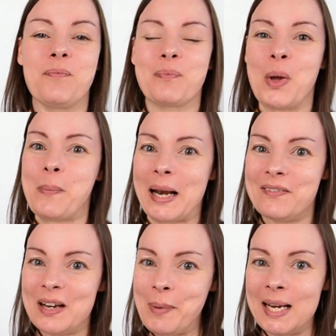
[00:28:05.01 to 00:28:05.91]
my Bella
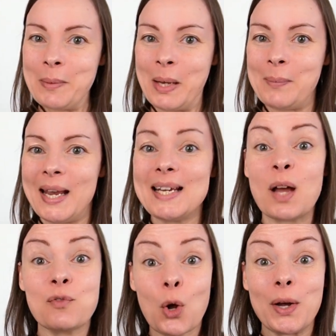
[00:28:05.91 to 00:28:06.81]
Filipina mermaid.
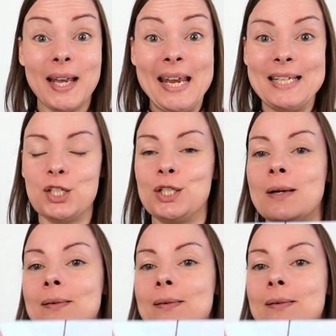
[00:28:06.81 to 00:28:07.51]
I've got her here to show